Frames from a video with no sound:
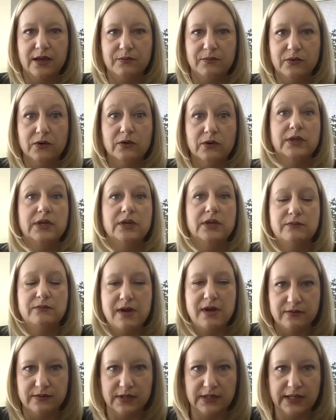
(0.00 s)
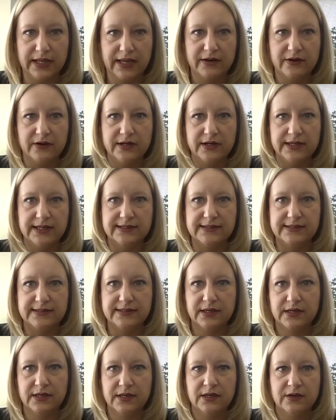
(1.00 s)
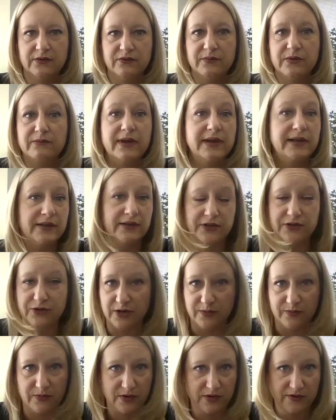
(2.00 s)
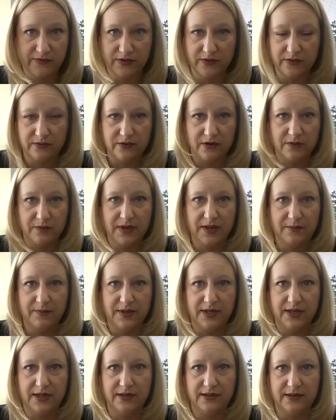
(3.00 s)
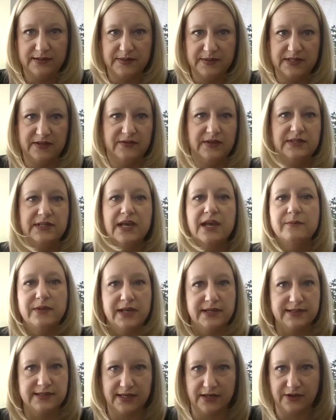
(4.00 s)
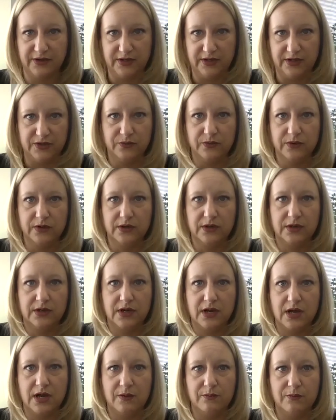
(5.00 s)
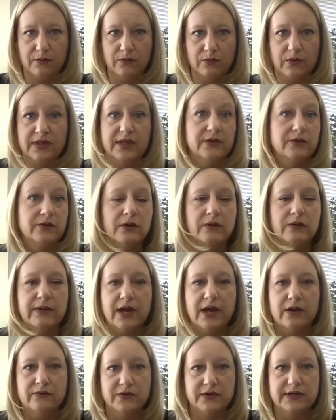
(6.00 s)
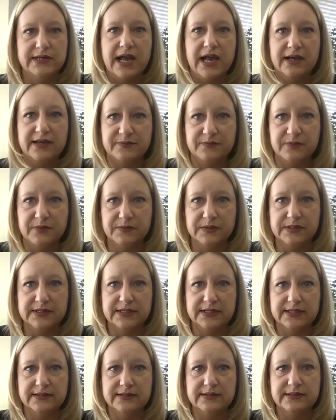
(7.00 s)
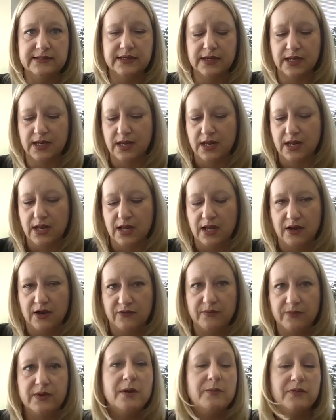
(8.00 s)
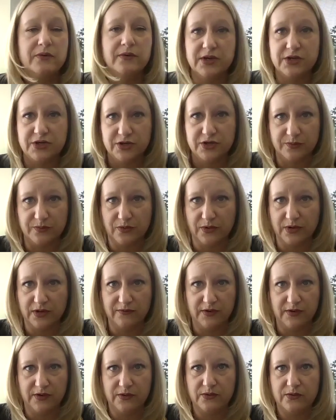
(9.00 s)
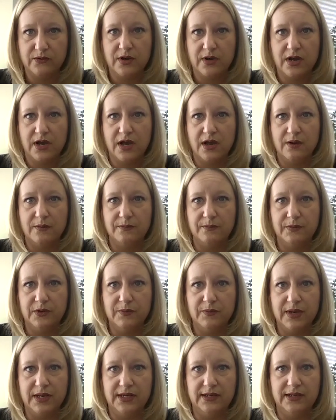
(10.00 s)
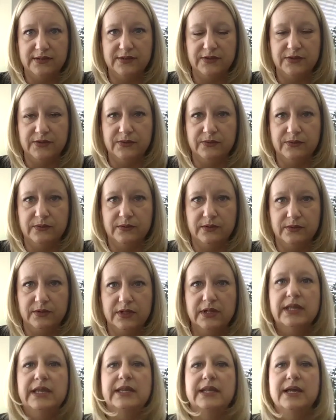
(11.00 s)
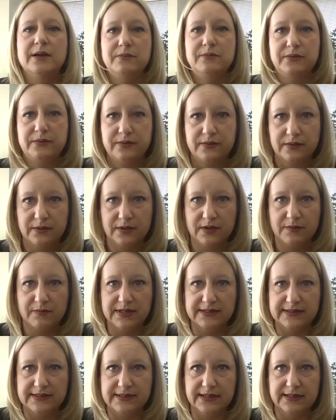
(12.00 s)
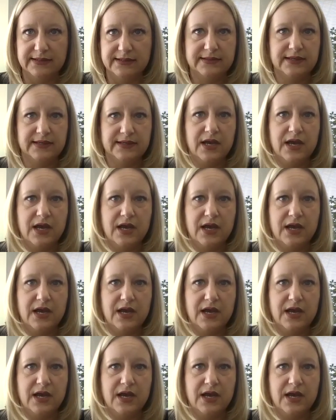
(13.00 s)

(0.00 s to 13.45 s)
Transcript: earlier rather than later. And it's from a regulatory point of view, there may be specific timelines that you need to work within or around for tax purposes. From an operational point of view, you may need to clean up the business,